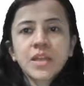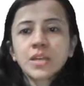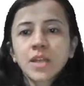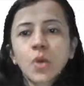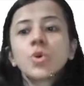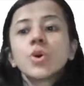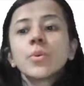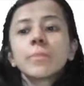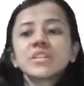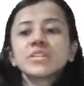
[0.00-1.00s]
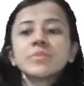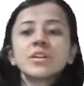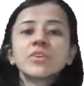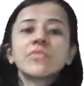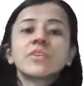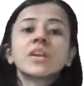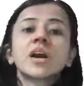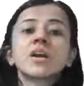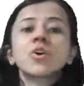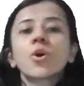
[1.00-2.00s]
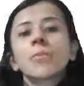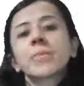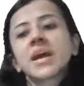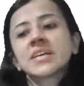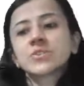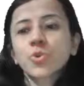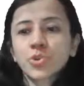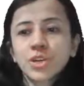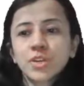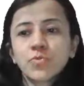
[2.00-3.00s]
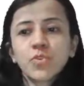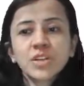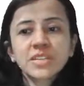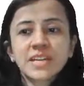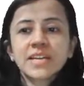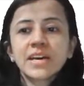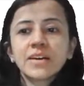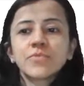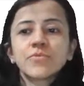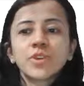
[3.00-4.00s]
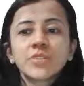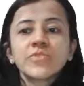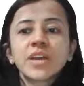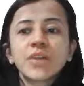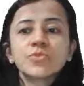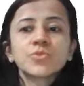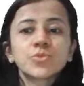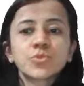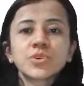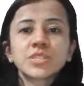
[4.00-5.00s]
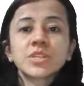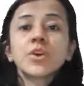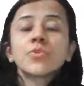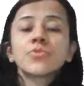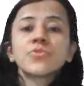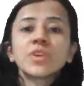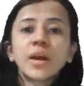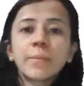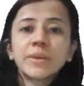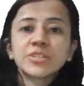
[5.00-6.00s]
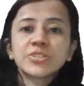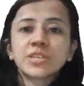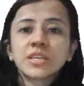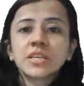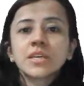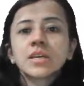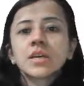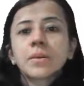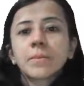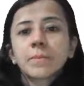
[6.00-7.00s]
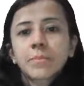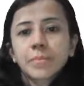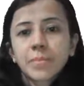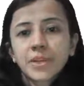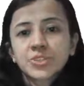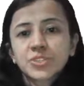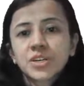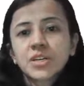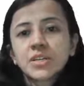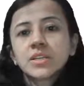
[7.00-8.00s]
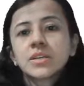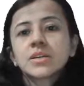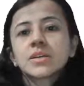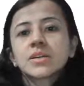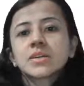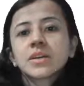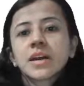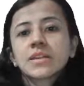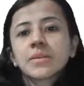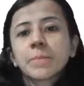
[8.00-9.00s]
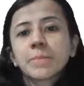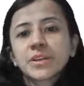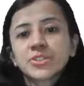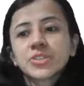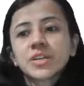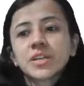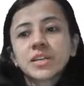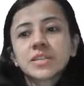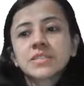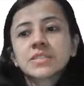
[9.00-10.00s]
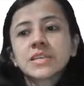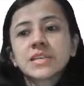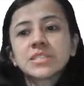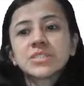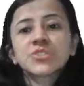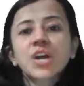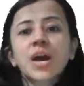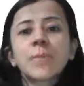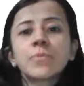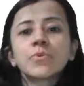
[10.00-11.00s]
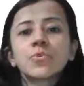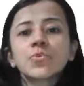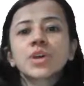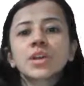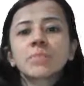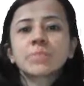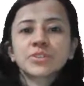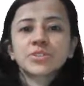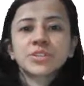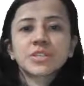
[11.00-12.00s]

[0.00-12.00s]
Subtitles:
Now, measurement of lung compliance on, for that what we have to do is we are measuring pressure, and the pressure is intrapleural pressure.